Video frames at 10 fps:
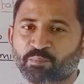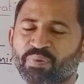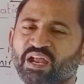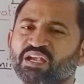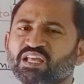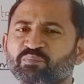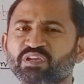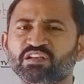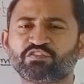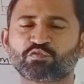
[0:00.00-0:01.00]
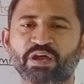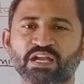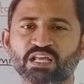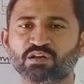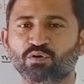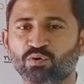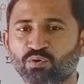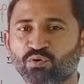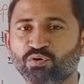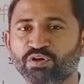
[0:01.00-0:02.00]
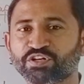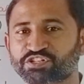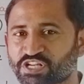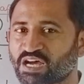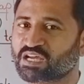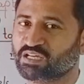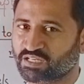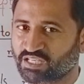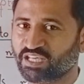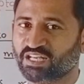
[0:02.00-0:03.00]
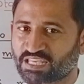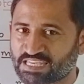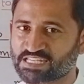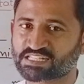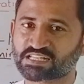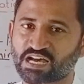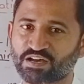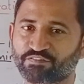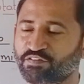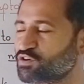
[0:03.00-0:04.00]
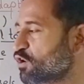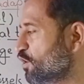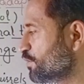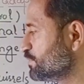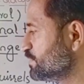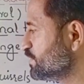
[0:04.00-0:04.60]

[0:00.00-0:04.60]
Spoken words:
Panting means sweating on tongue in case of dog.